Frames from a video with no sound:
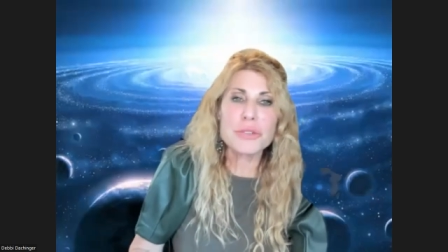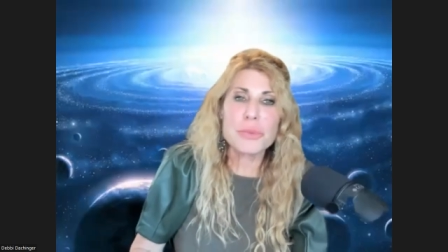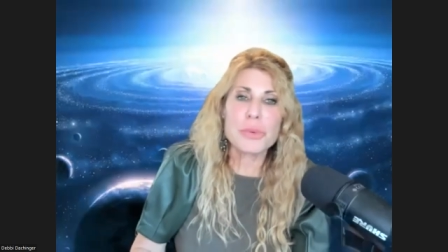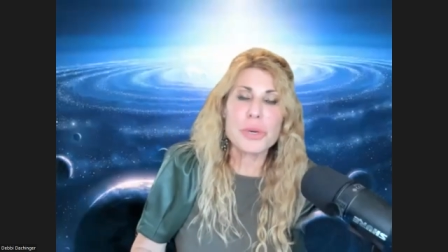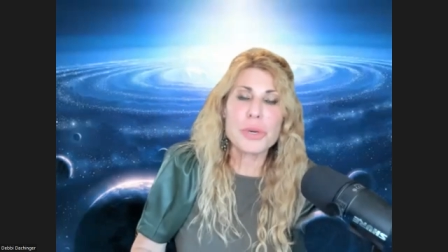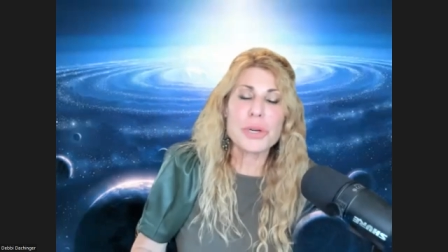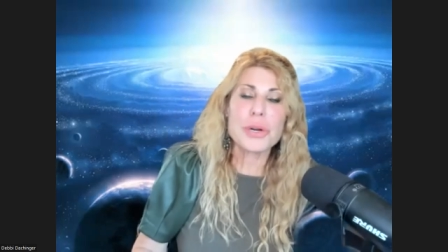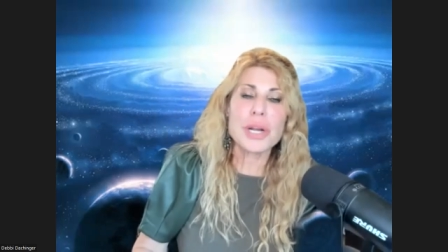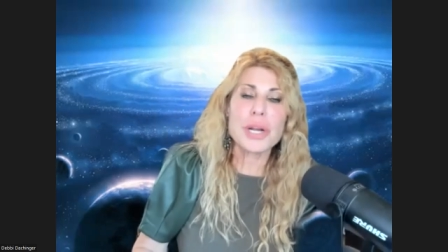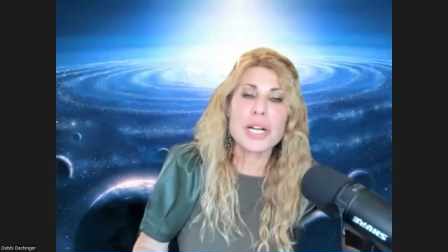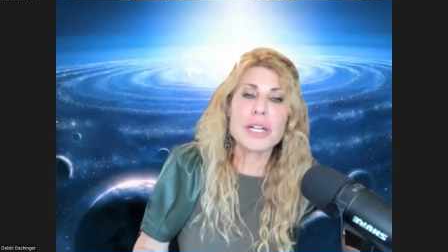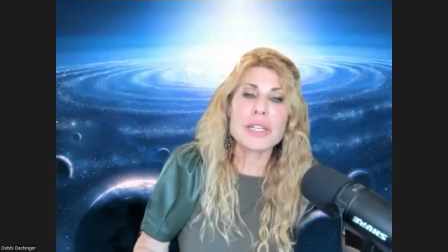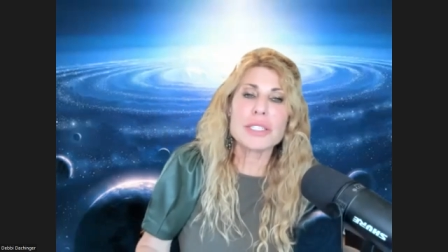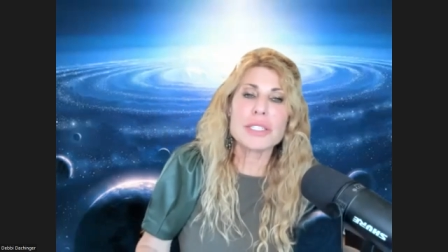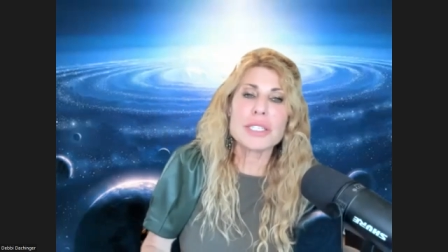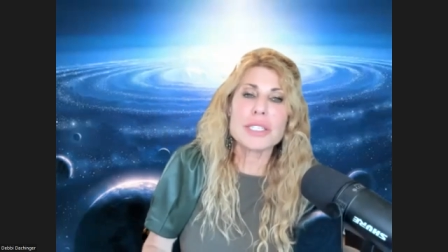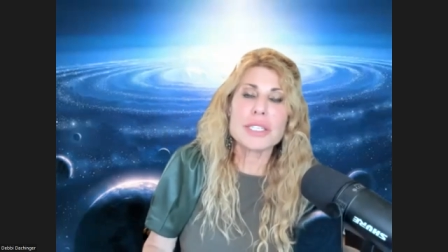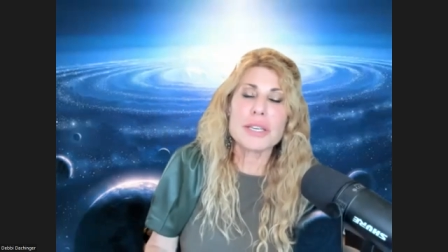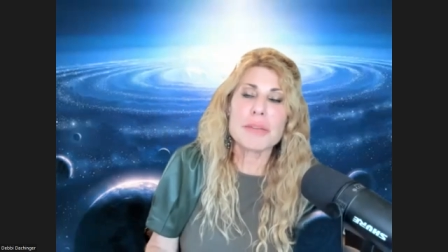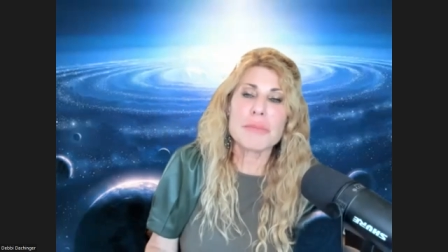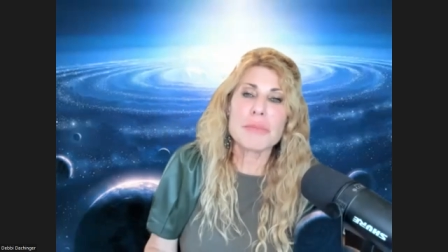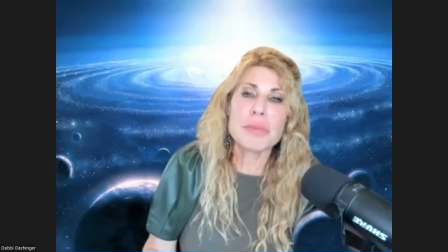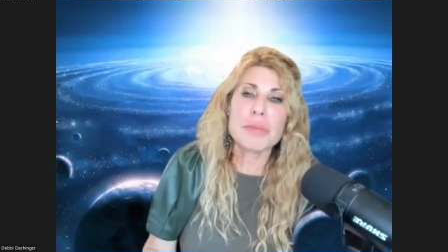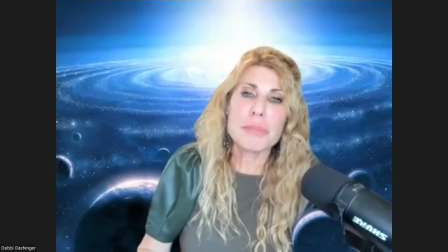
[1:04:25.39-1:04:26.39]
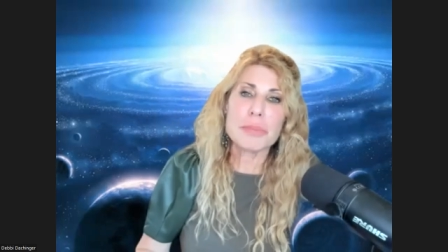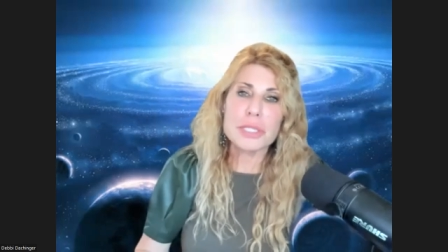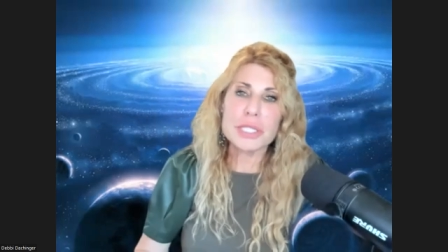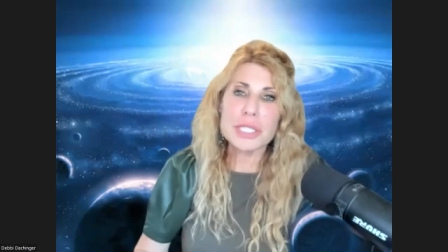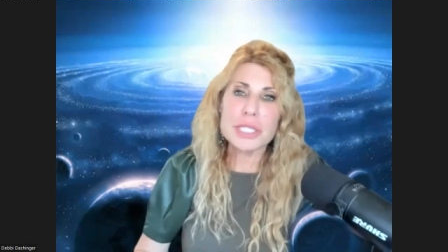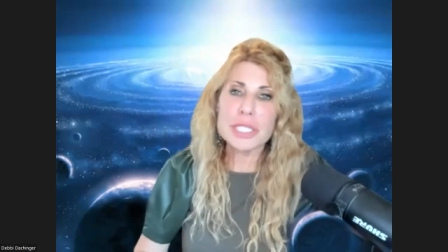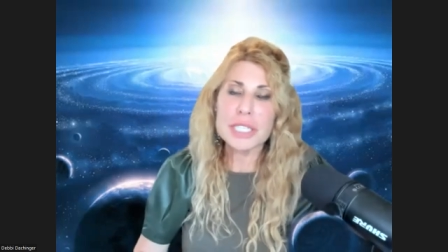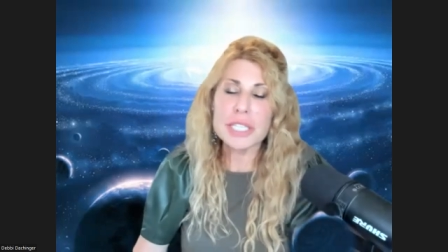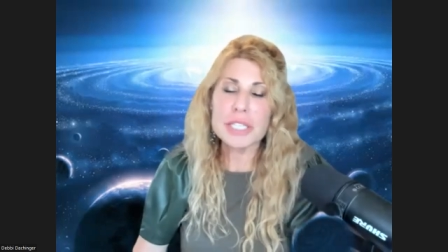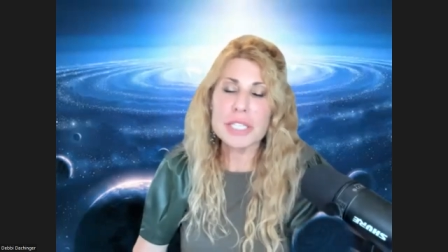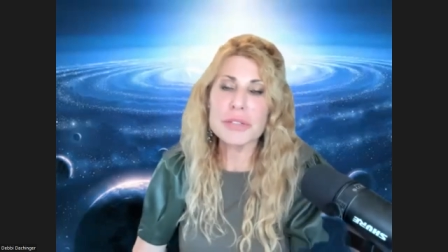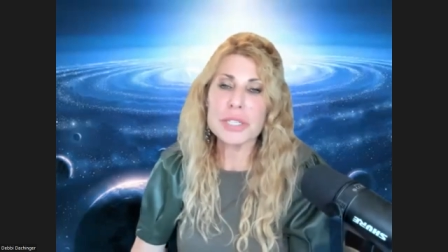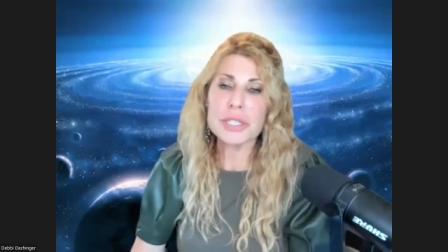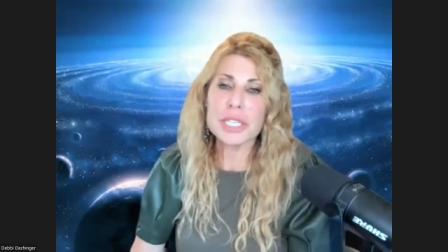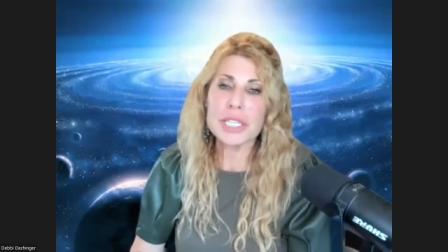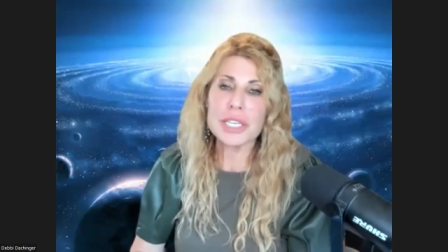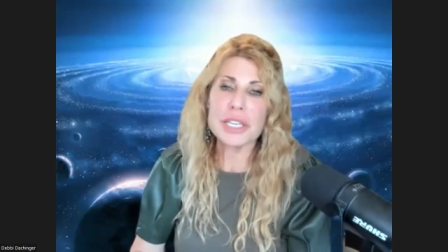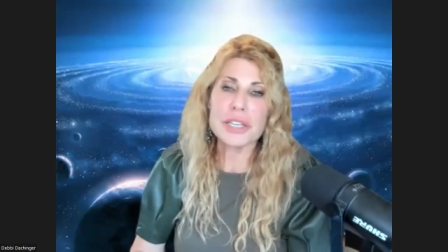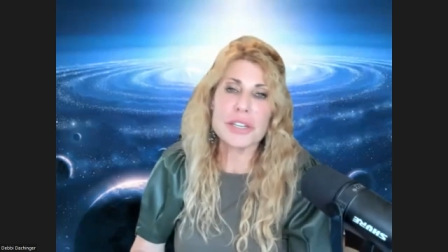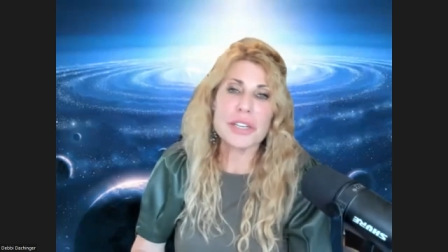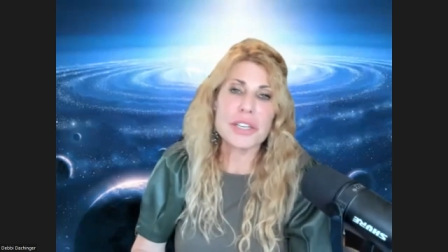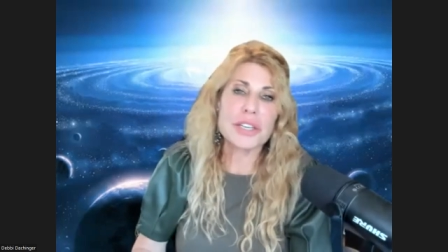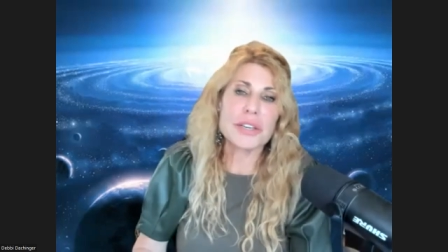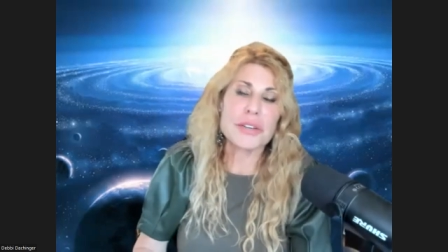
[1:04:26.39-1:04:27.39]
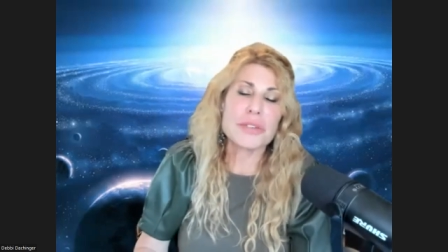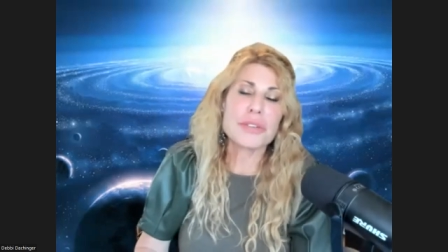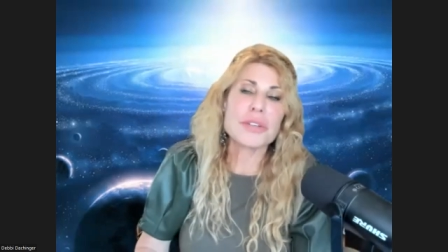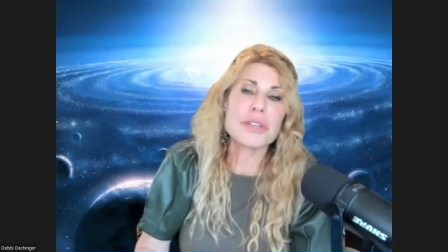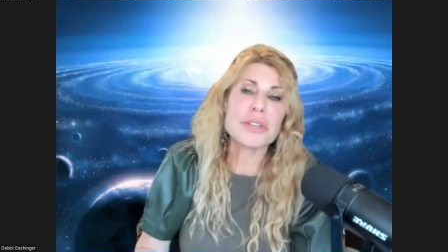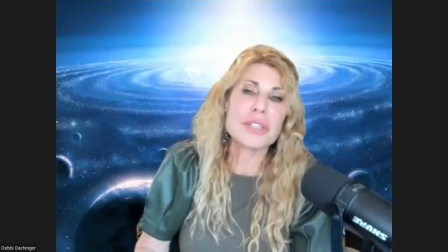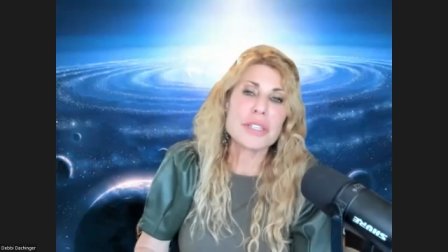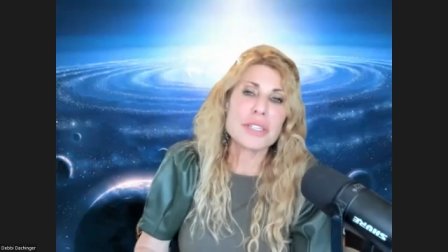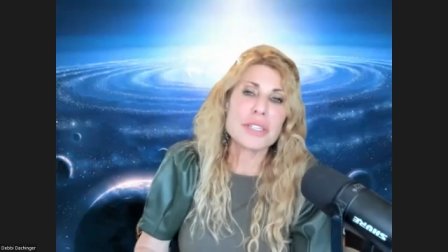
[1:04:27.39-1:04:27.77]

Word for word: Where else can people see you and hear you?